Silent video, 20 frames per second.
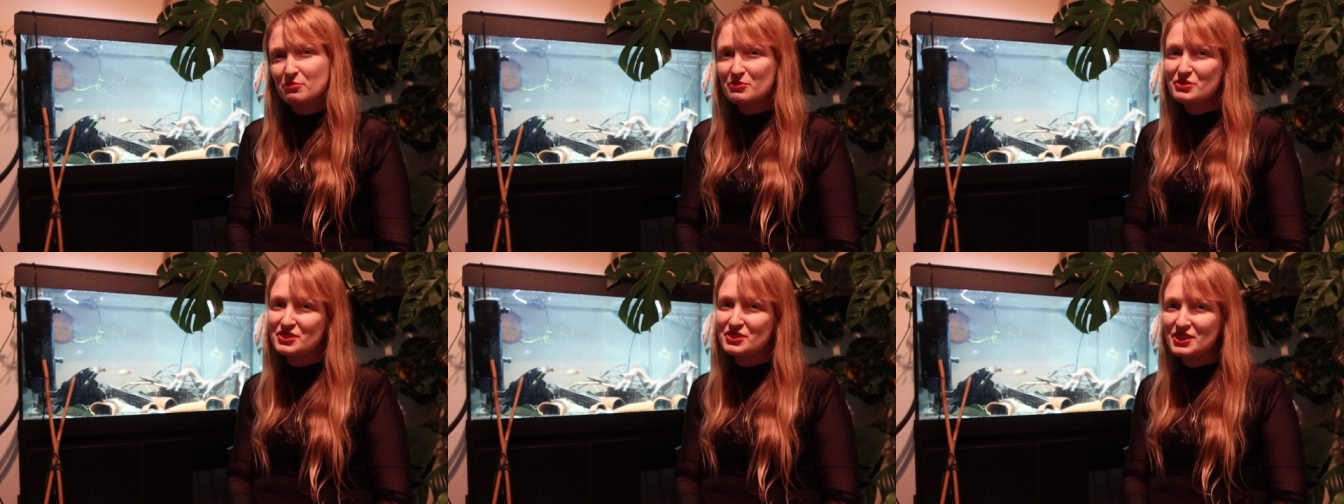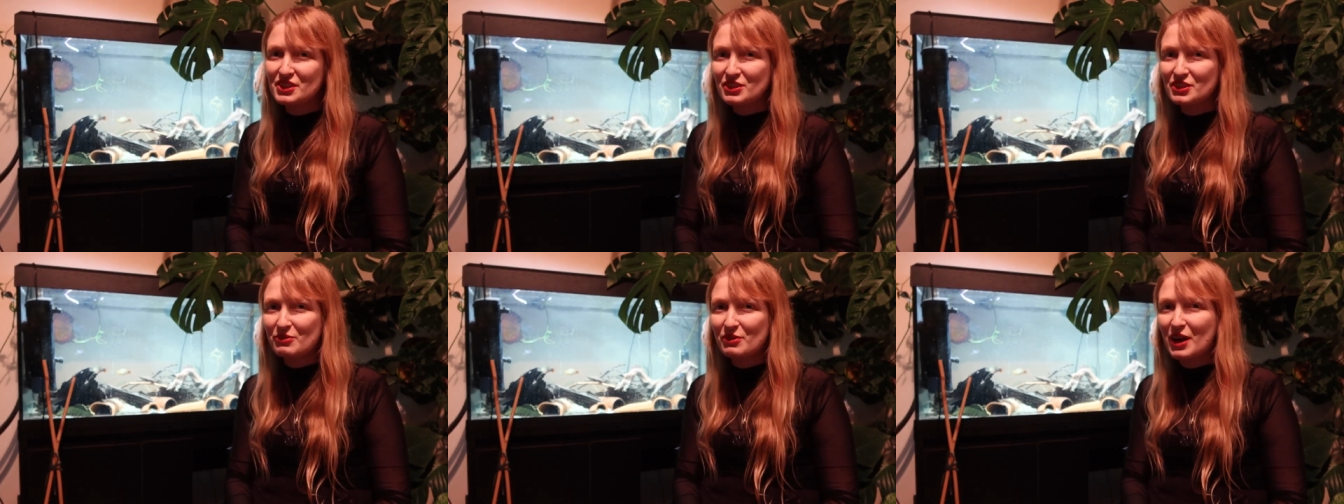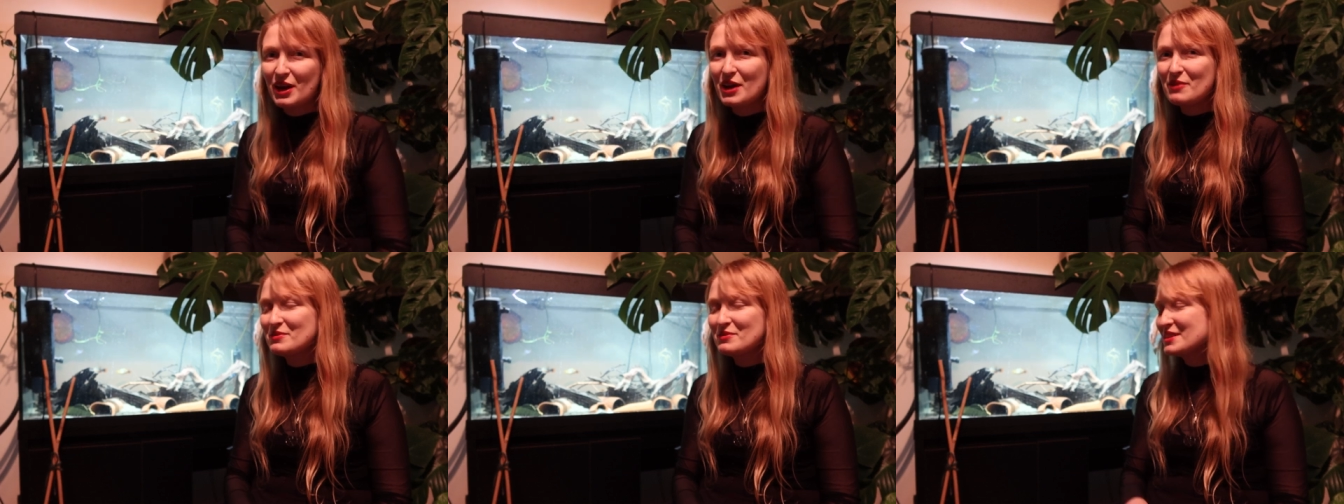pretty
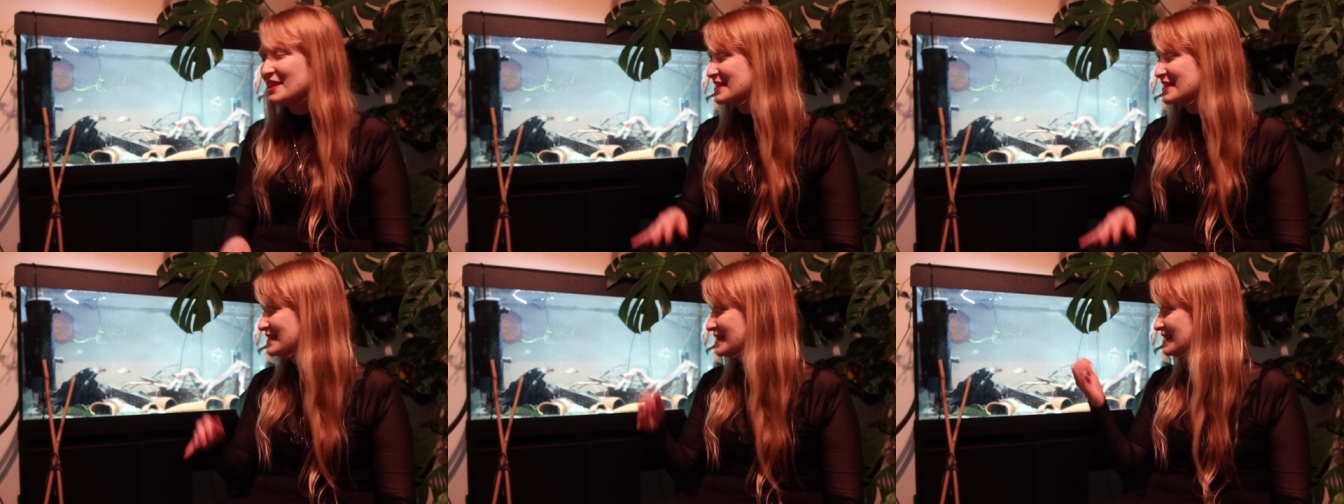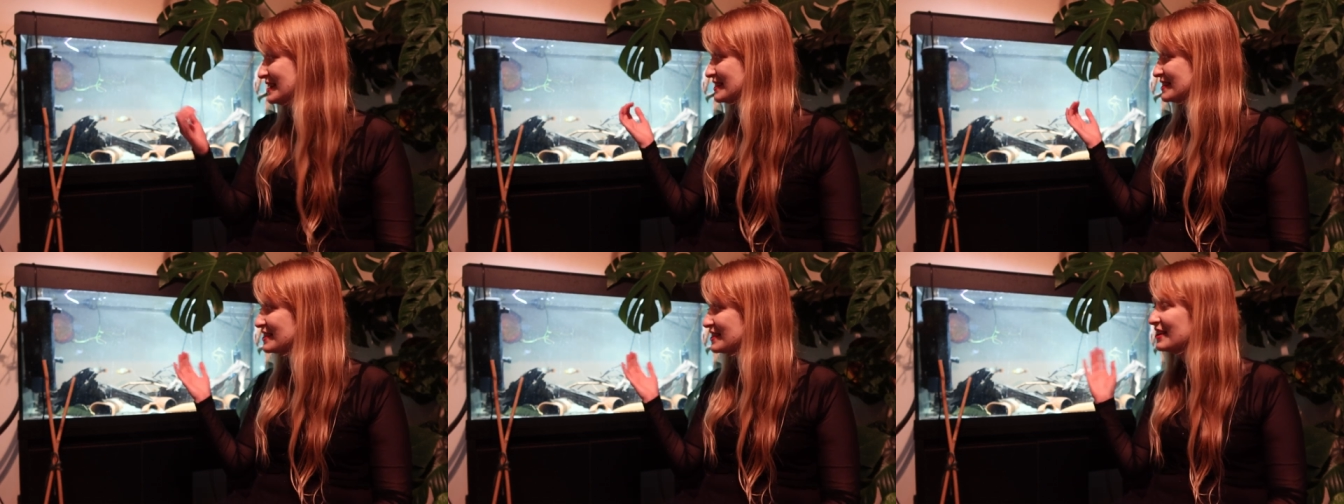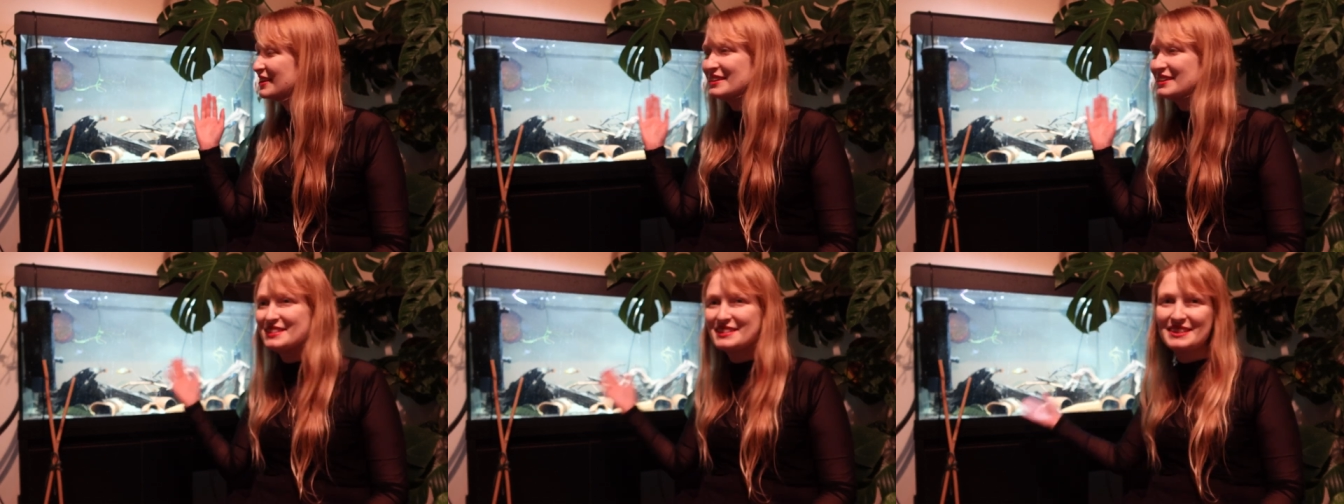aquariums is these
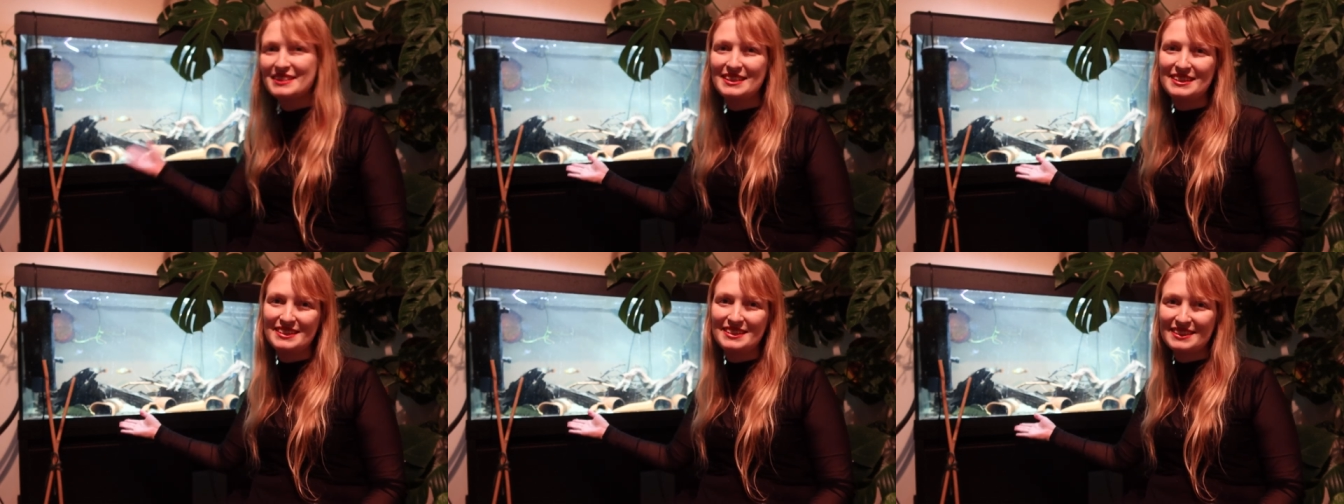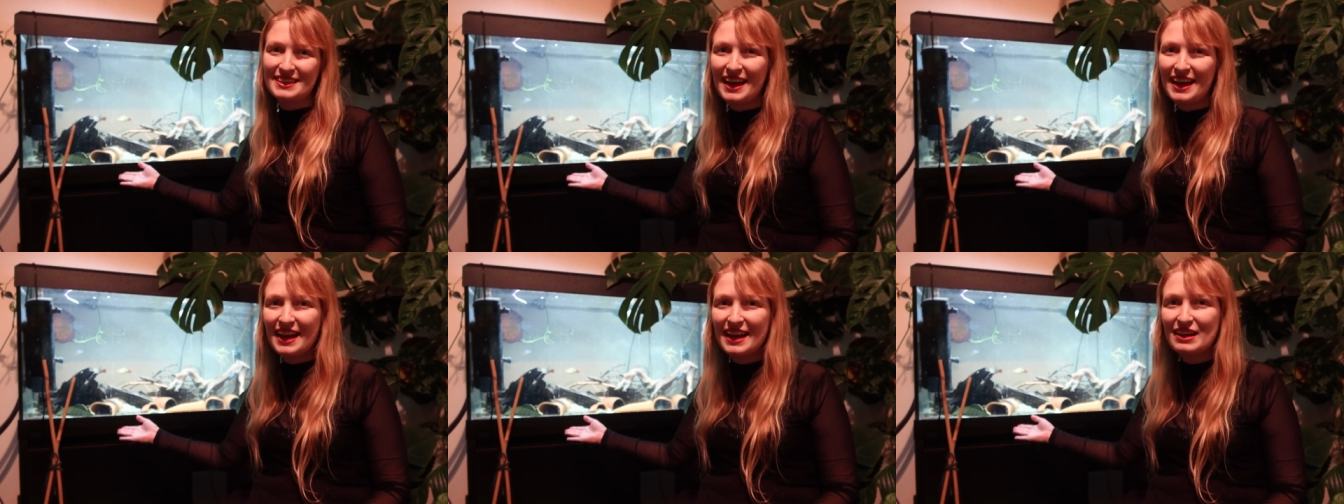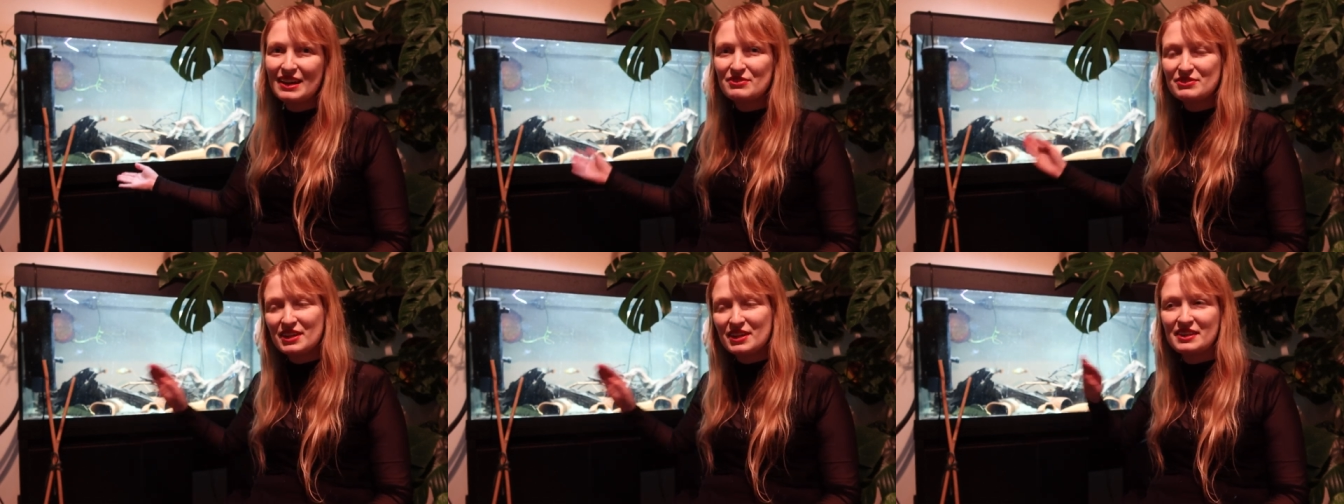guys need
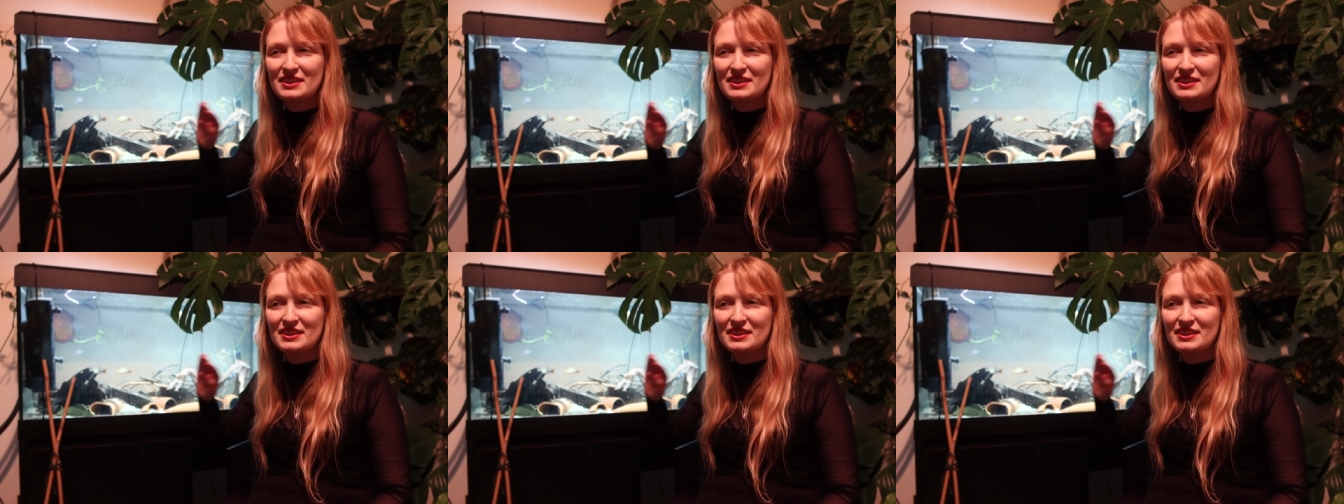caves,